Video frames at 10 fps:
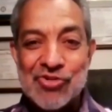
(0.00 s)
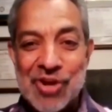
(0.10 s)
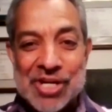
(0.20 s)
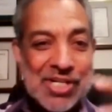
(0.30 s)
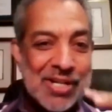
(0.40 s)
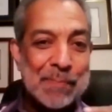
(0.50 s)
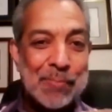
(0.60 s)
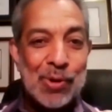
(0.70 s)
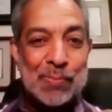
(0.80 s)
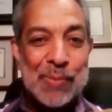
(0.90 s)
rushed the
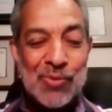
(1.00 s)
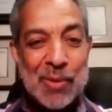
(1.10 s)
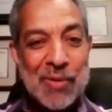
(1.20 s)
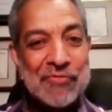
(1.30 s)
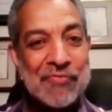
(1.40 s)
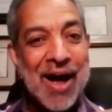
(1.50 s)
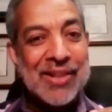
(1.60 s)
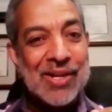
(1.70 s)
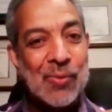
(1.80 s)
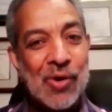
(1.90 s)
pulpit where my
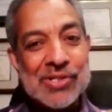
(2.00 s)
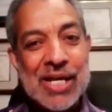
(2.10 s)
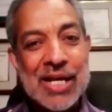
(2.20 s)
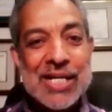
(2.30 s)
father was.